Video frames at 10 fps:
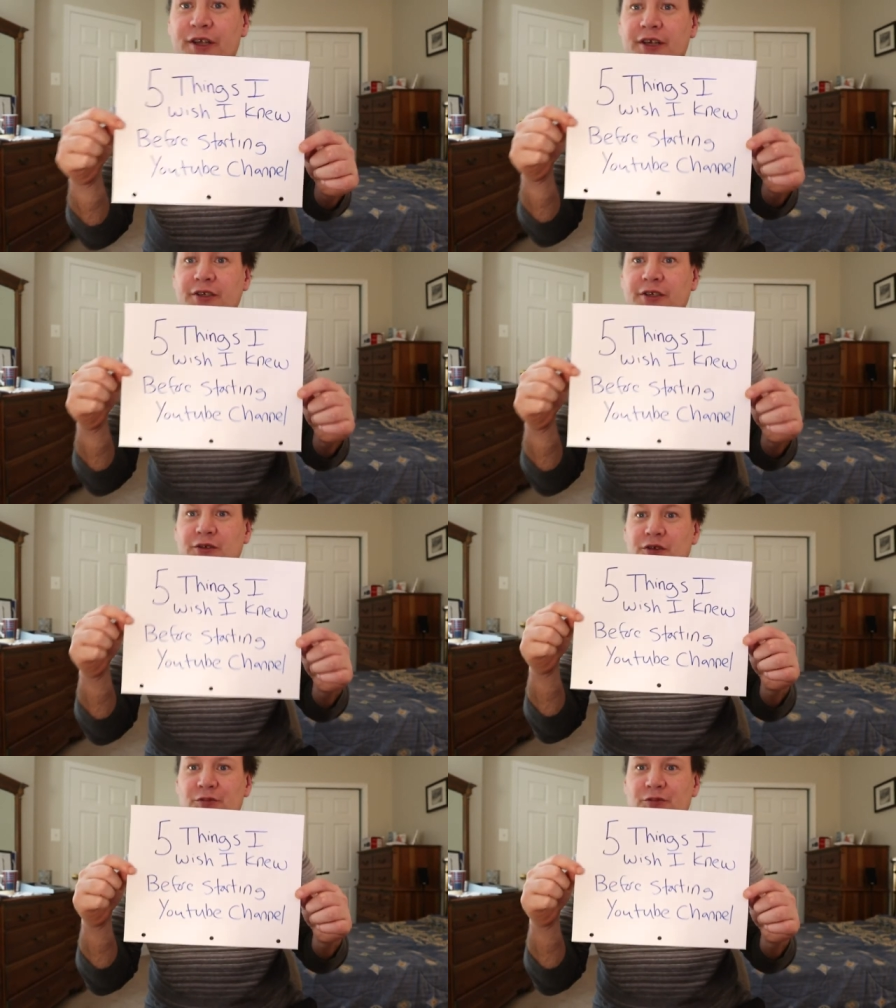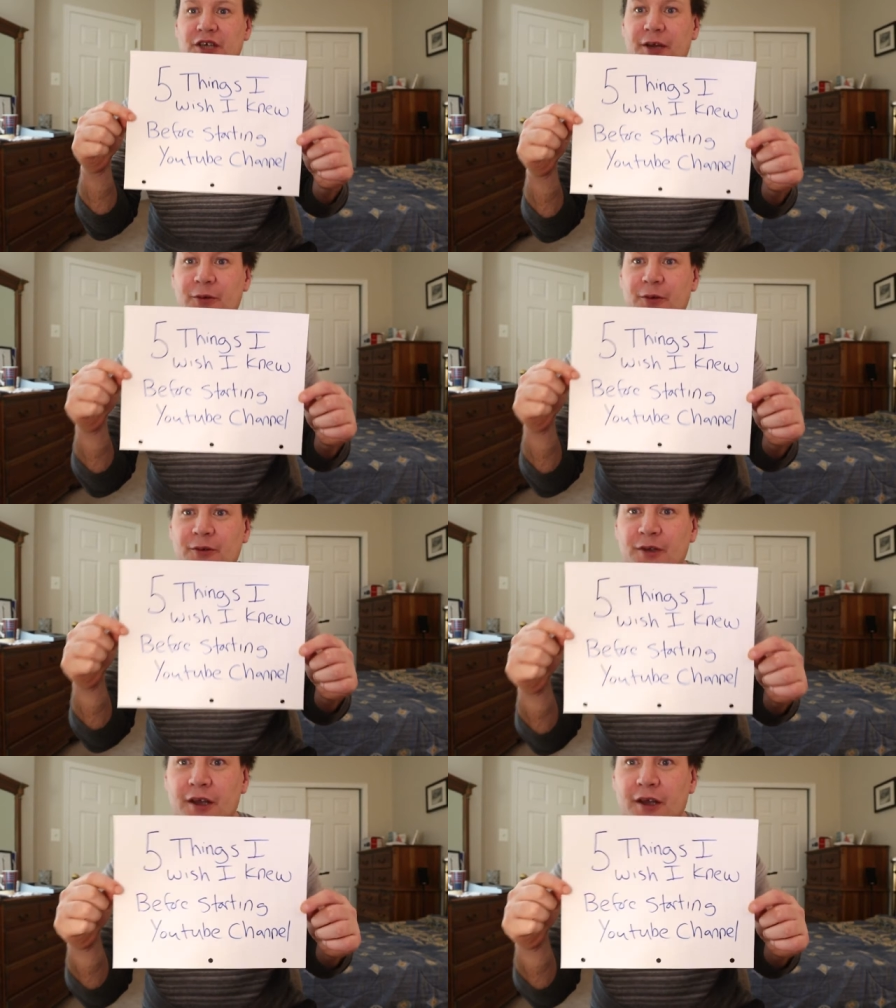a YouTube channel,
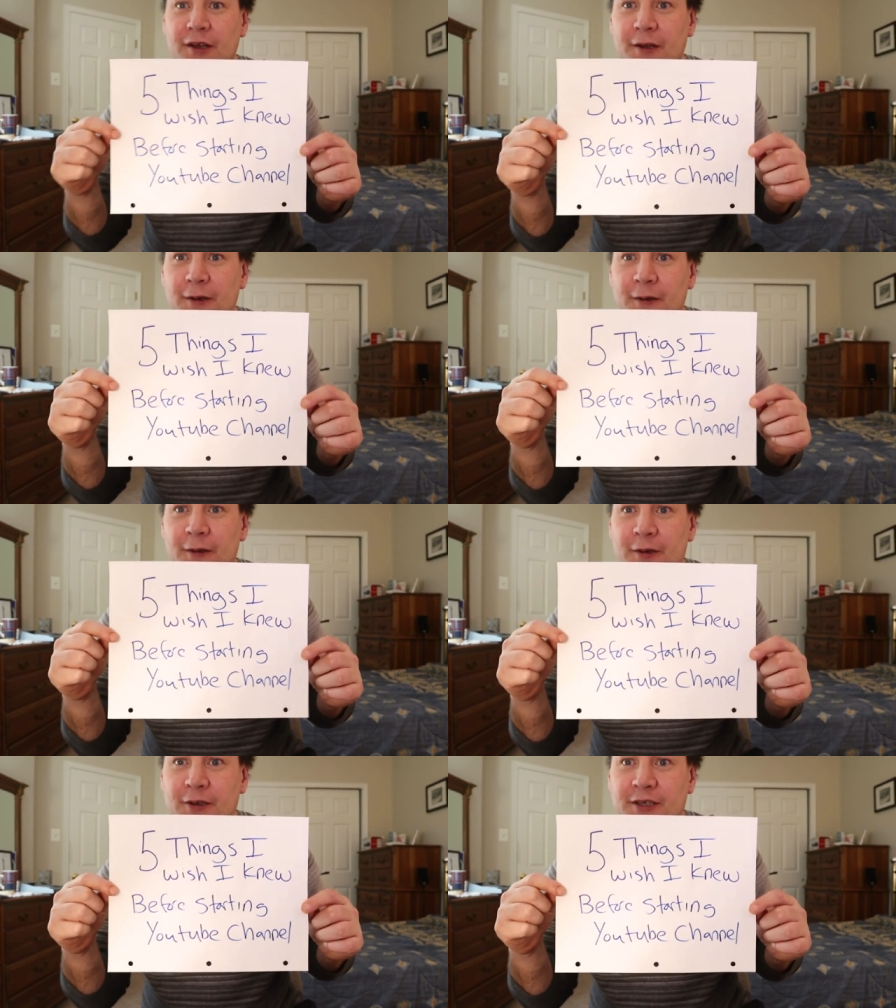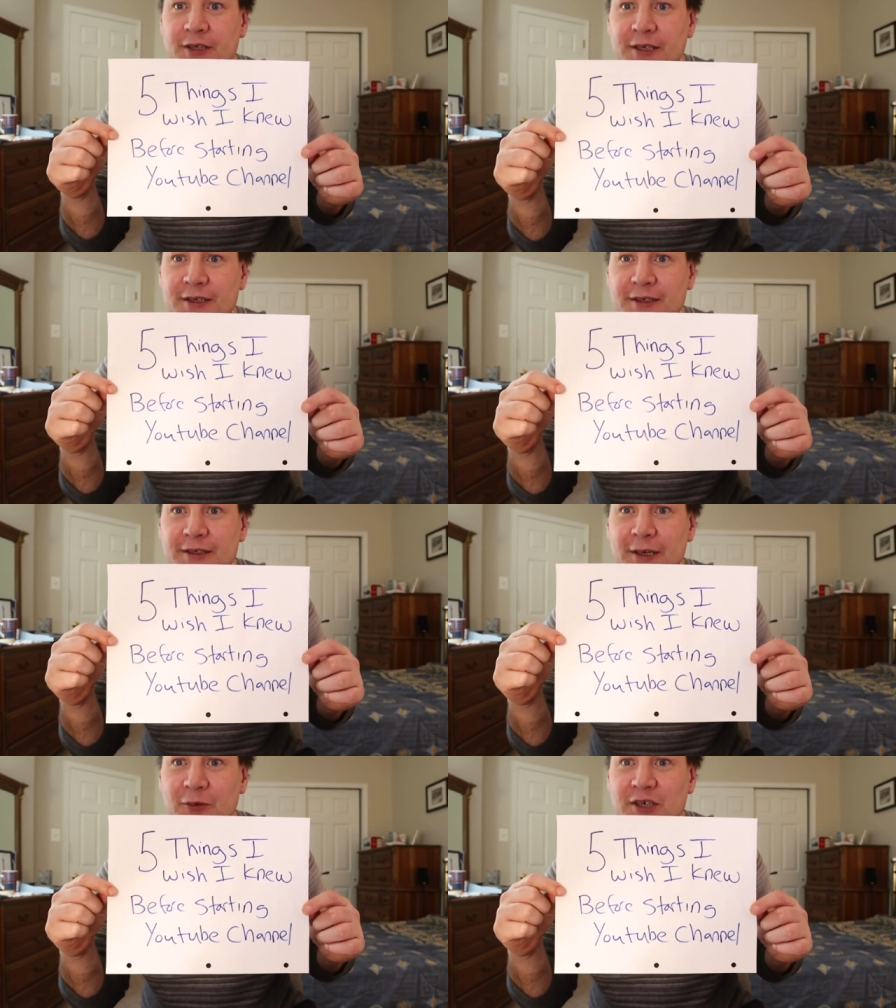because they
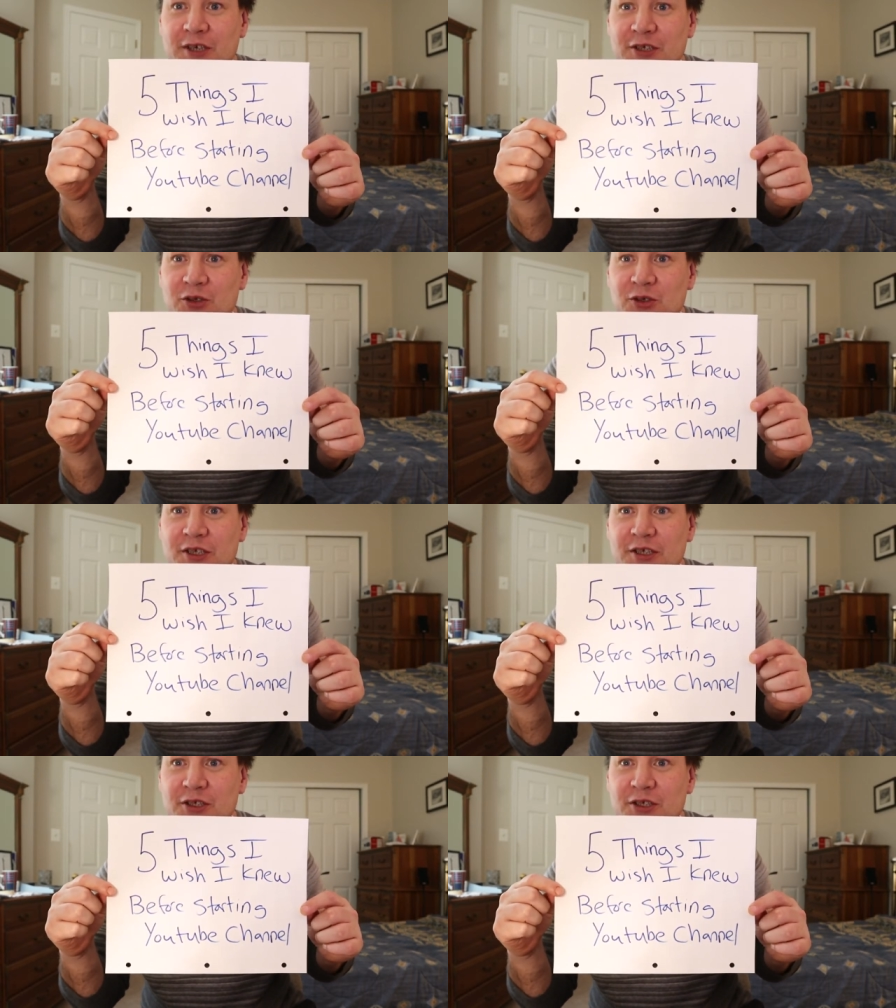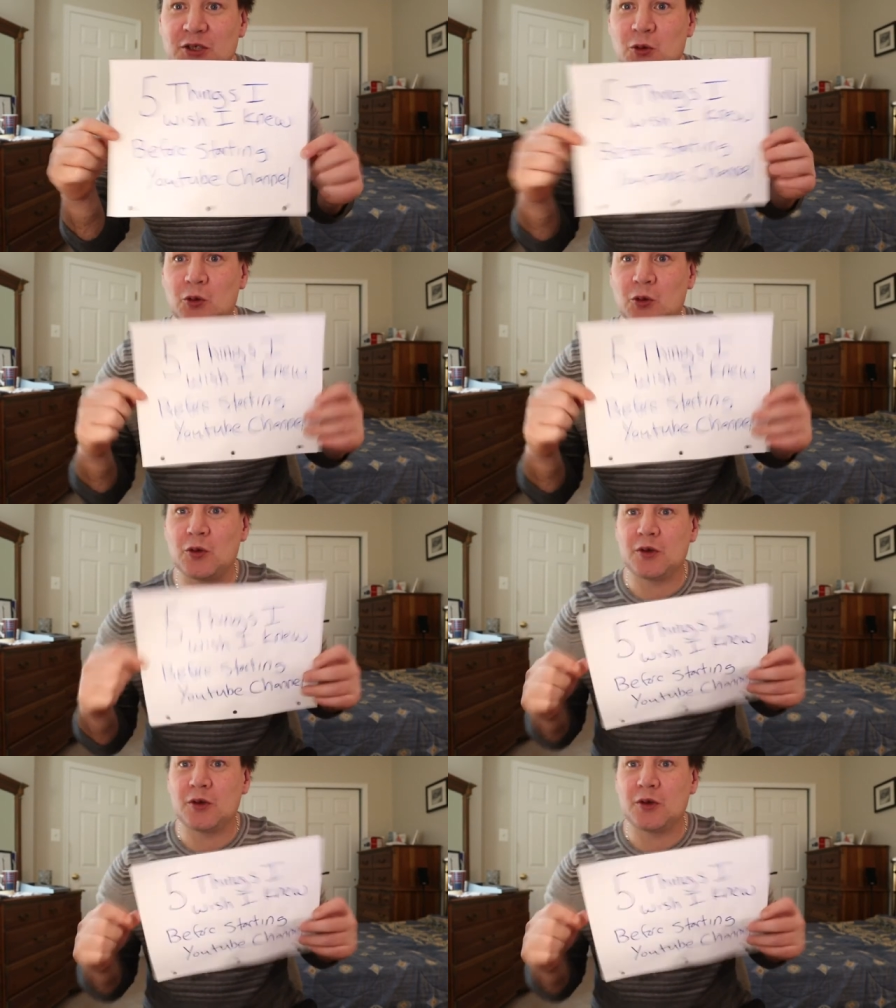don't teach you this in school.